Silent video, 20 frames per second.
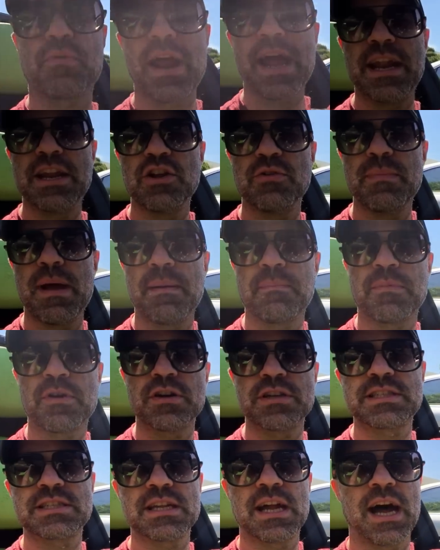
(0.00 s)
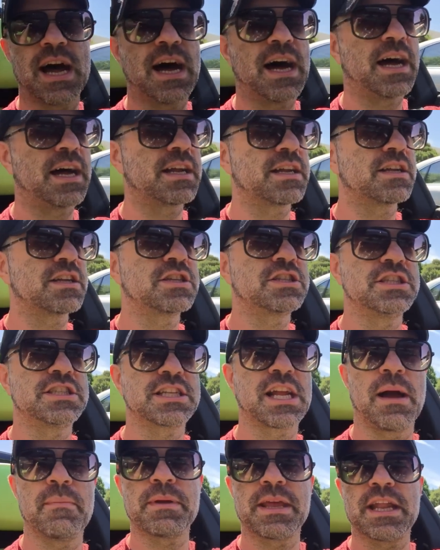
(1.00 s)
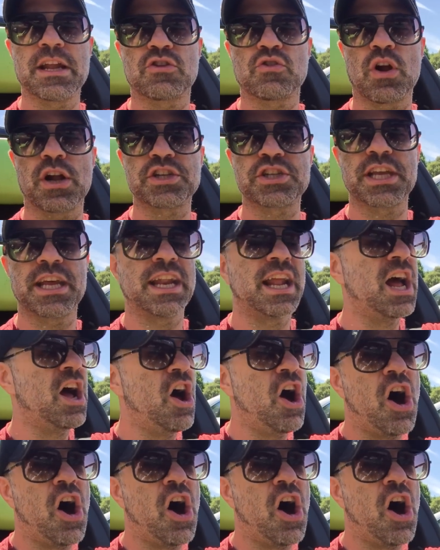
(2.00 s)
brand new members just coming in and crushing it.